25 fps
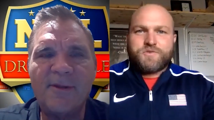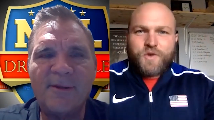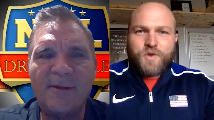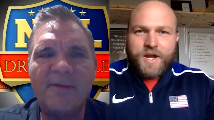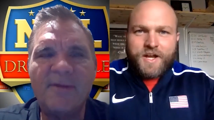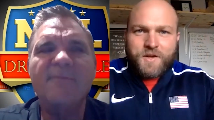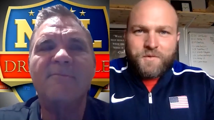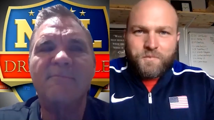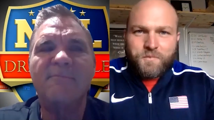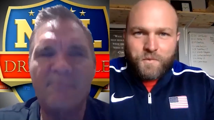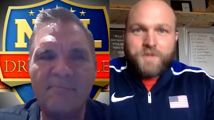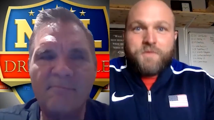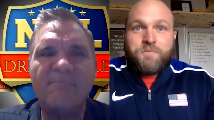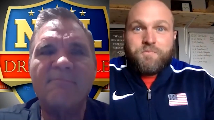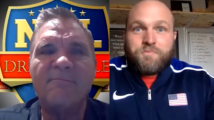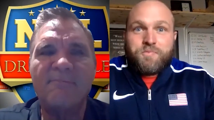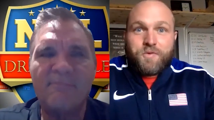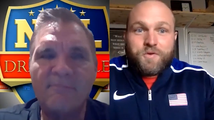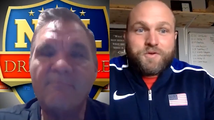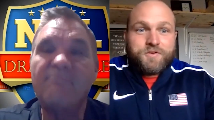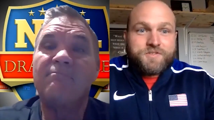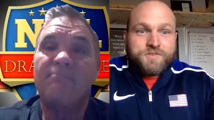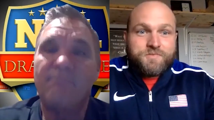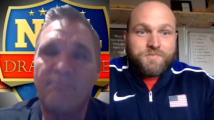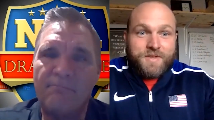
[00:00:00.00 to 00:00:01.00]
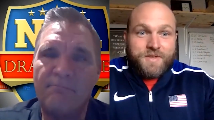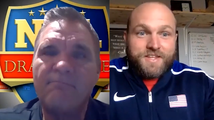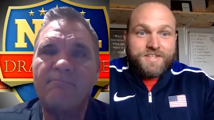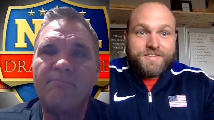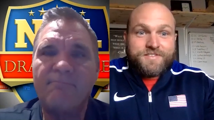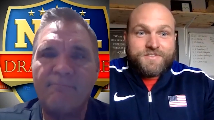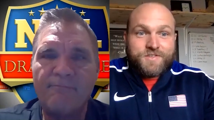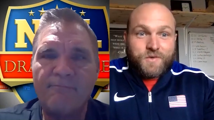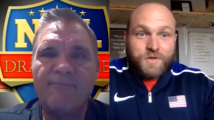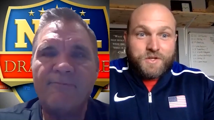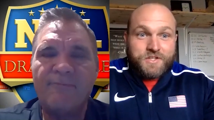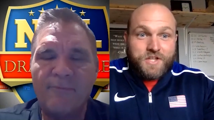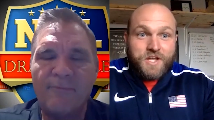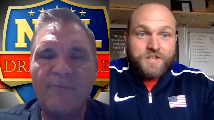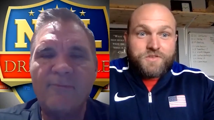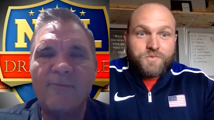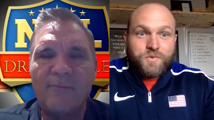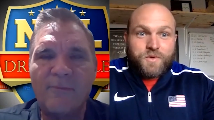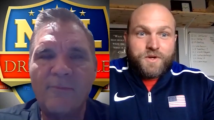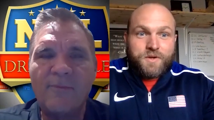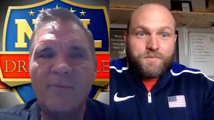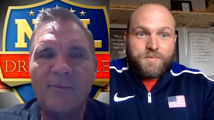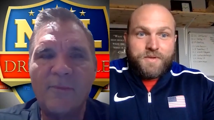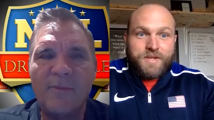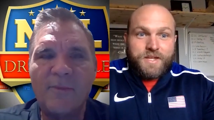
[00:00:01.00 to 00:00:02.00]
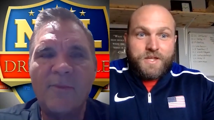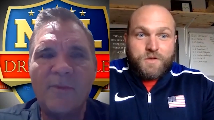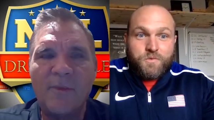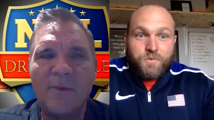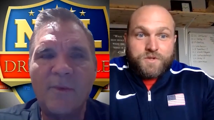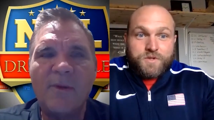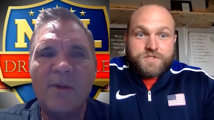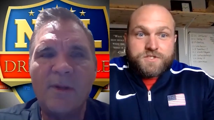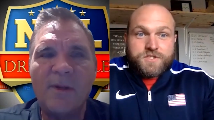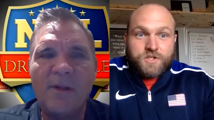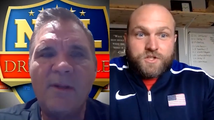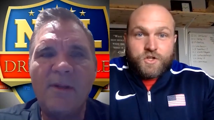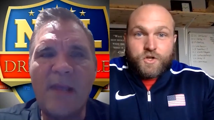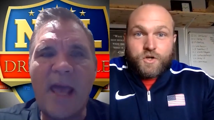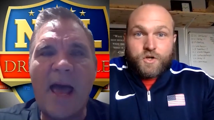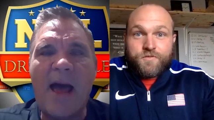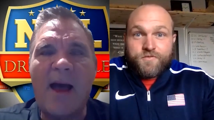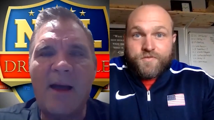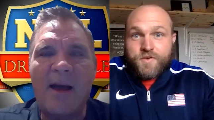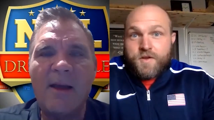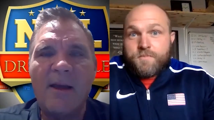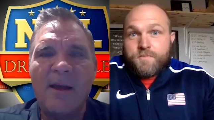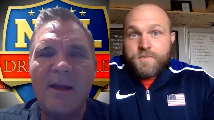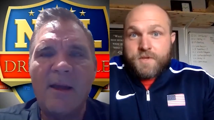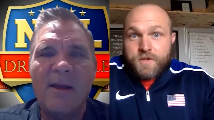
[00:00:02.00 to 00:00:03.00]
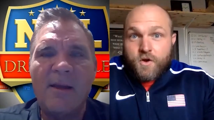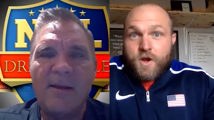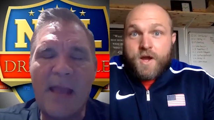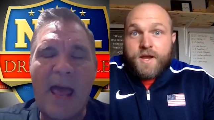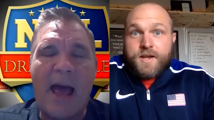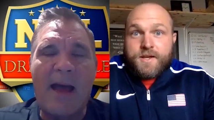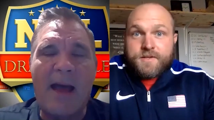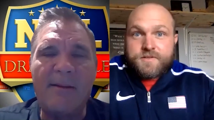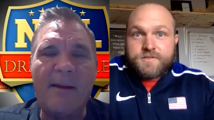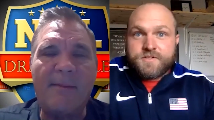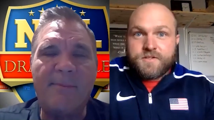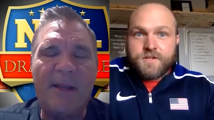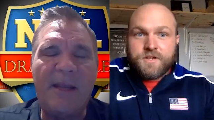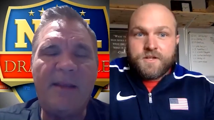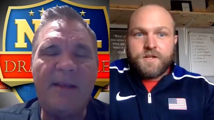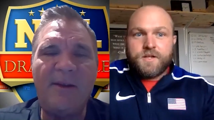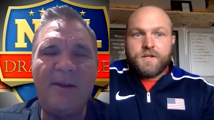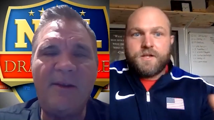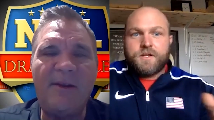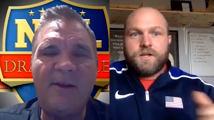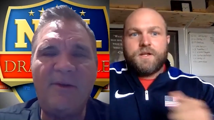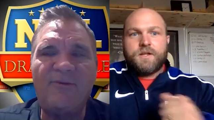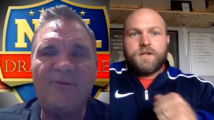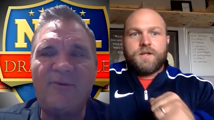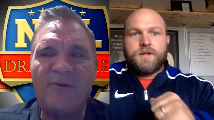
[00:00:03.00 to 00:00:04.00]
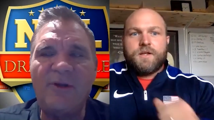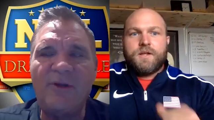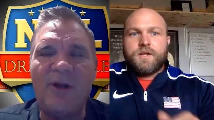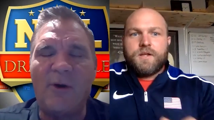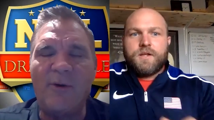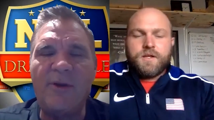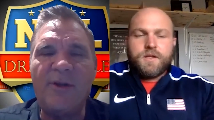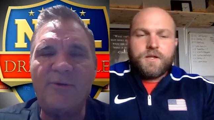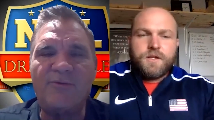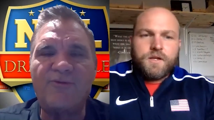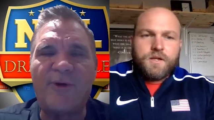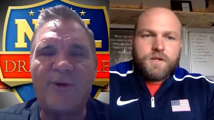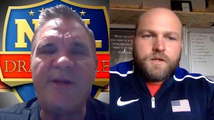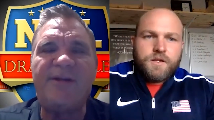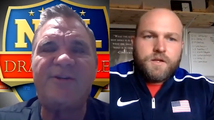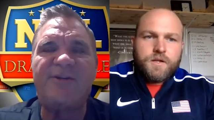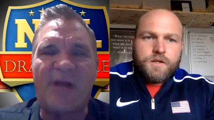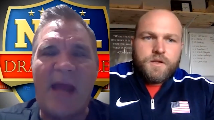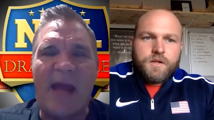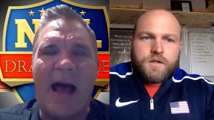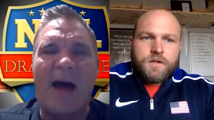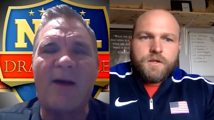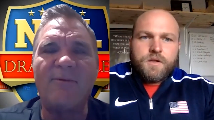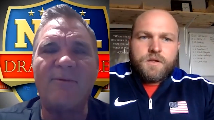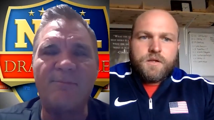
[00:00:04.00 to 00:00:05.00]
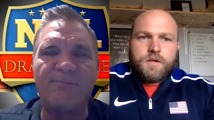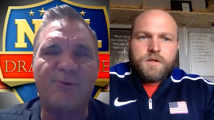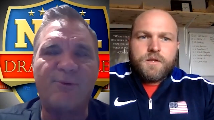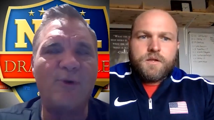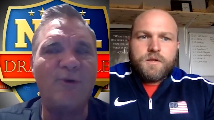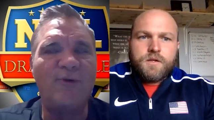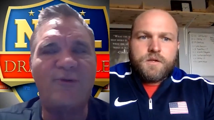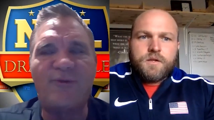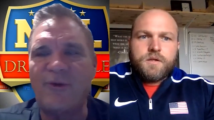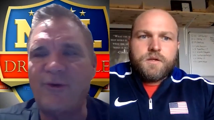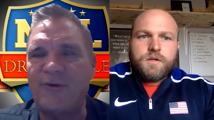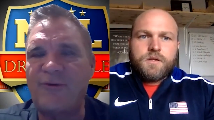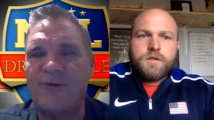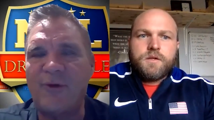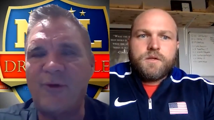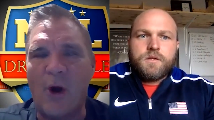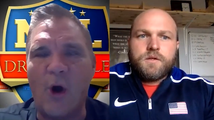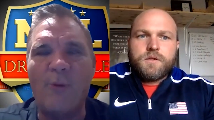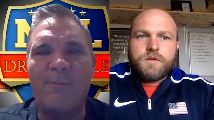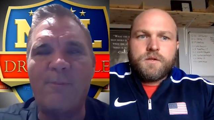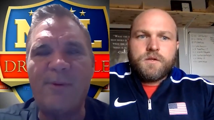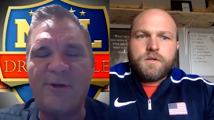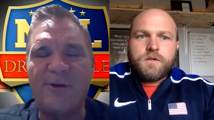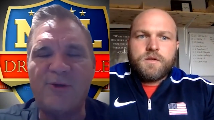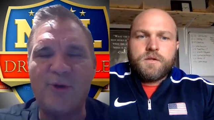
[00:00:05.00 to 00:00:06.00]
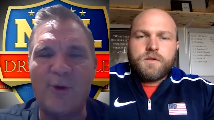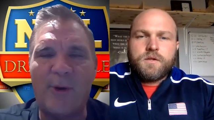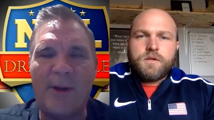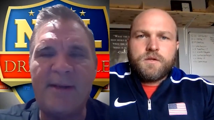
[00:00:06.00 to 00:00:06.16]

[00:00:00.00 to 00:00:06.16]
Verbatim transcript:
Speaker 1: training with Bruce Smith, so he does want to be. He wants to
Speaker 2: learn from the great. Yeah, I mean, he's reached out, and Bruce is open to